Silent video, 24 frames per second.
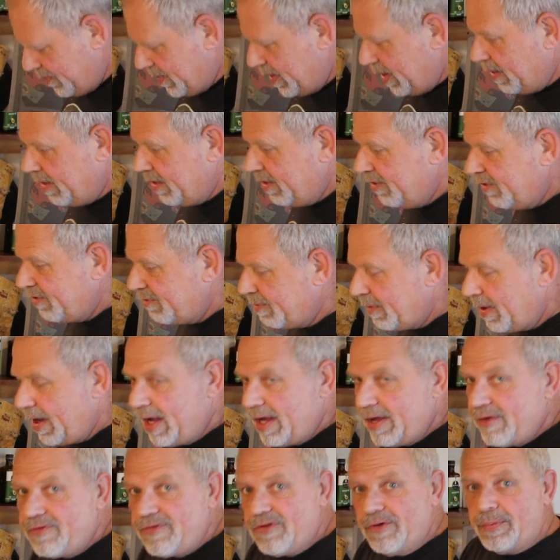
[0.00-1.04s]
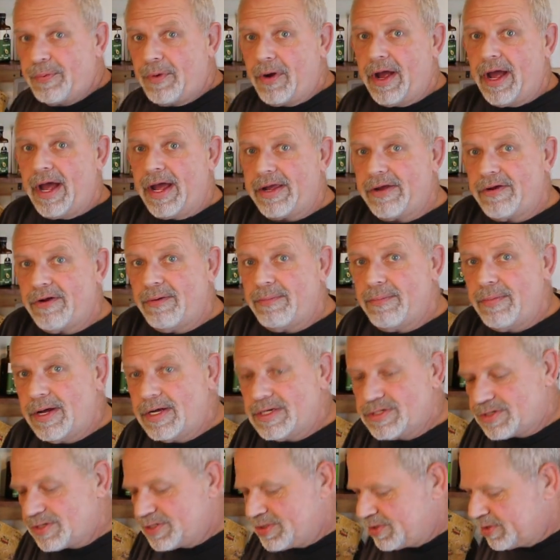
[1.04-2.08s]
I'm gonna use my super accurate
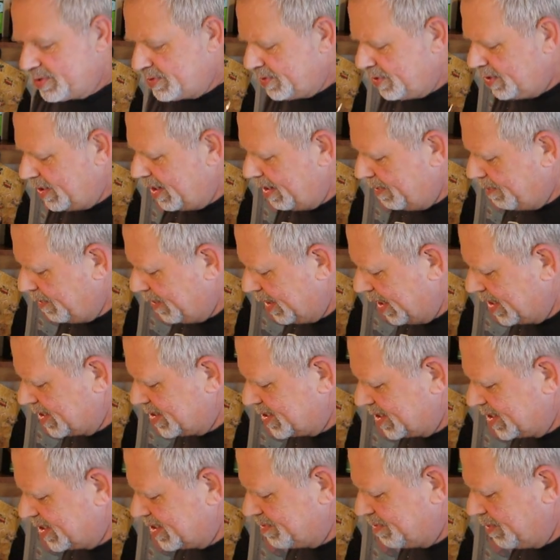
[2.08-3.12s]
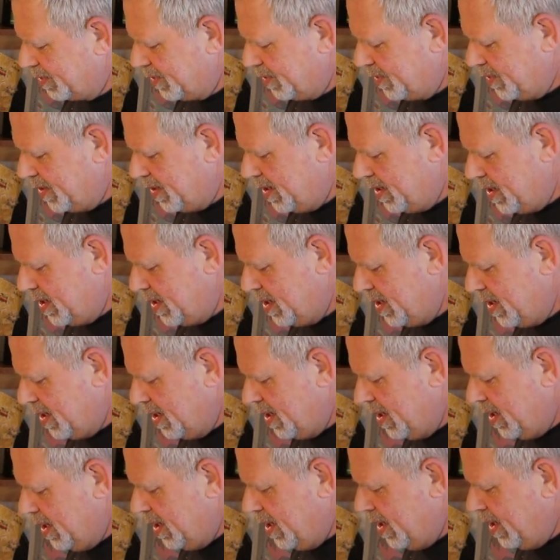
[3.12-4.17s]
measuring tool, a plastic spoon,
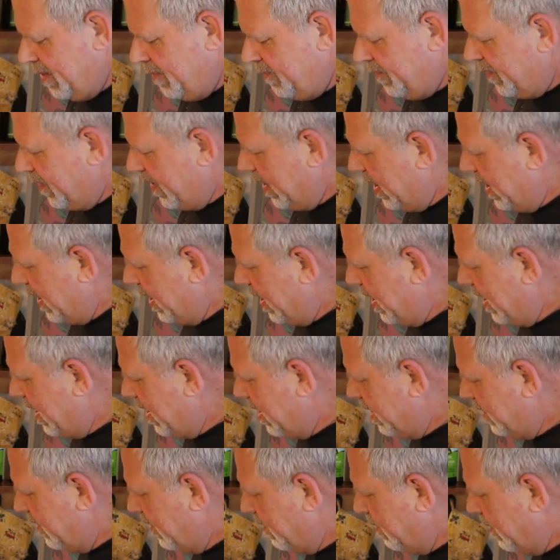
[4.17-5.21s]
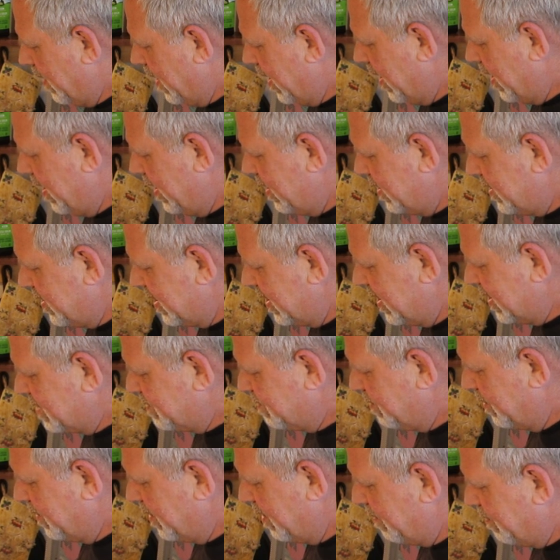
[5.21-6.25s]
and do my
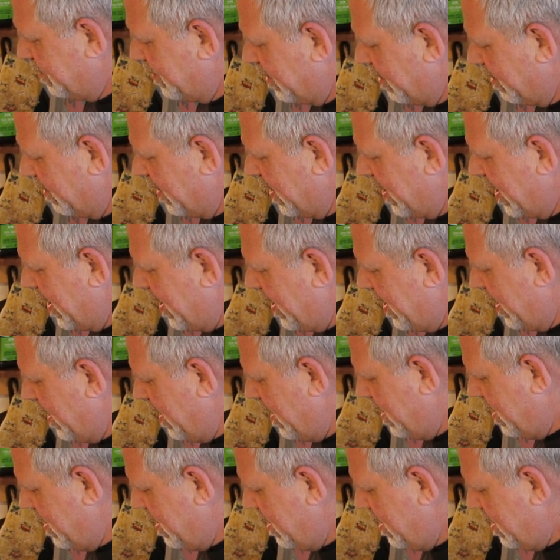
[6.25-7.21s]
teaspoon of puree.